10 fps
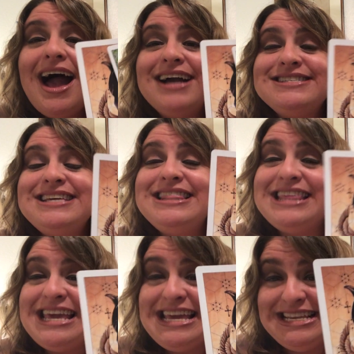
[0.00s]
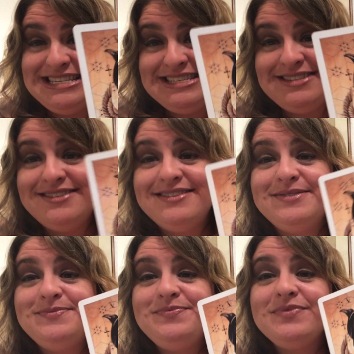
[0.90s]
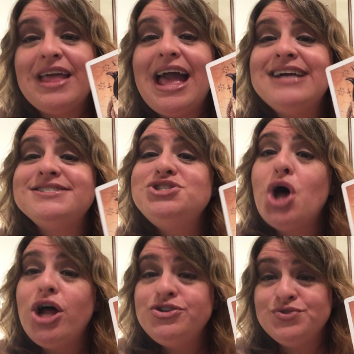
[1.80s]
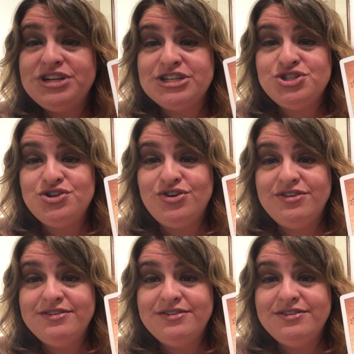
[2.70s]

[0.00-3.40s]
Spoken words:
I see these as non-traditional.